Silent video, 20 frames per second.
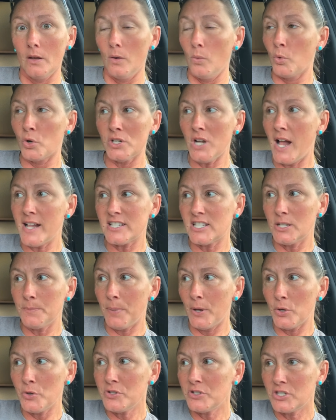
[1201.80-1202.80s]
We're not
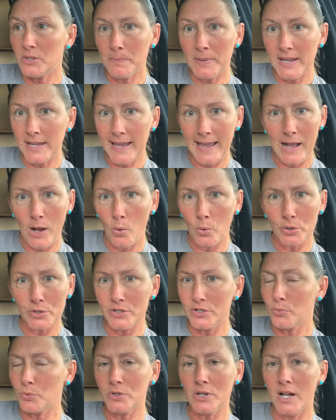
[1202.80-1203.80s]
supposed to be
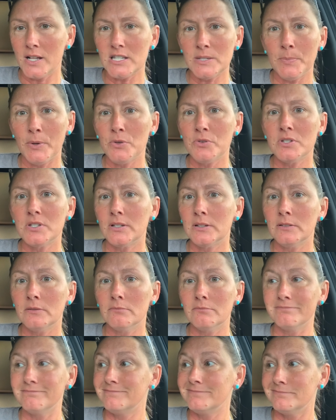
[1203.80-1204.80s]
cowards. We're not supposed to
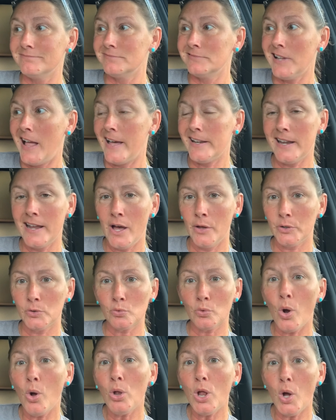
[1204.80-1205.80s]
lie down and
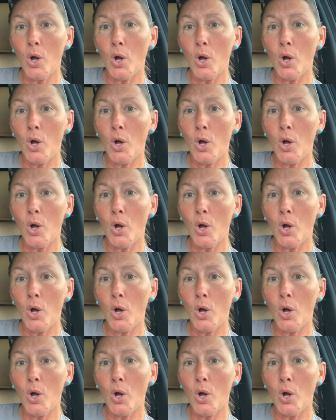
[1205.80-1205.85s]
roll